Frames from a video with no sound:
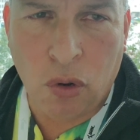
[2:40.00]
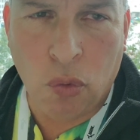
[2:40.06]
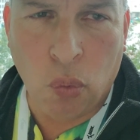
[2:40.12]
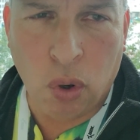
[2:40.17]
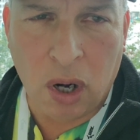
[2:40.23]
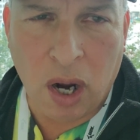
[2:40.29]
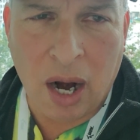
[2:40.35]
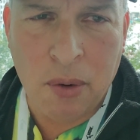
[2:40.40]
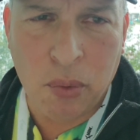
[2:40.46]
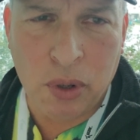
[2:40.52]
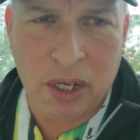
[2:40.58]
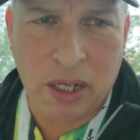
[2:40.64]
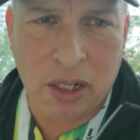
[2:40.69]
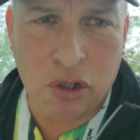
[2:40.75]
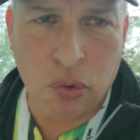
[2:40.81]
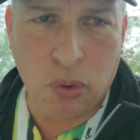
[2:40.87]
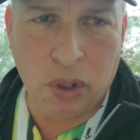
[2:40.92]
What I read
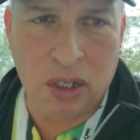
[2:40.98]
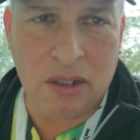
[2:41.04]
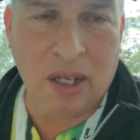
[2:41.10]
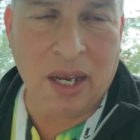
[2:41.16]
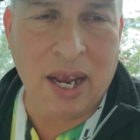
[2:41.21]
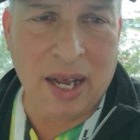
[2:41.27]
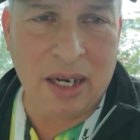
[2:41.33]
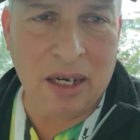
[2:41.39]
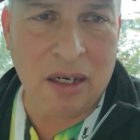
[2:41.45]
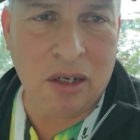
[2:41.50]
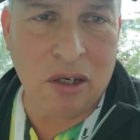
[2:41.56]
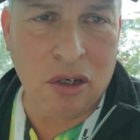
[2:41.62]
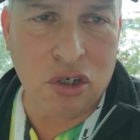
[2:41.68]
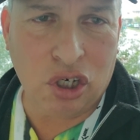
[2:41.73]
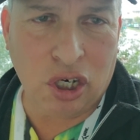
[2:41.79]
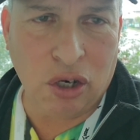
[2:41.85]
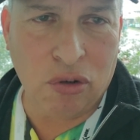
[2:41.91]
into it is they had
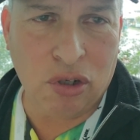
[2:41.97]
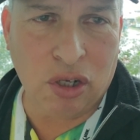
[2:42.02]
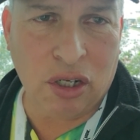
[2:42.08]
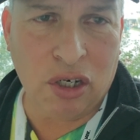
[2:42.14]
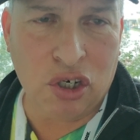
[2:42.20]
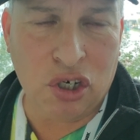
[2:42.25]
shares on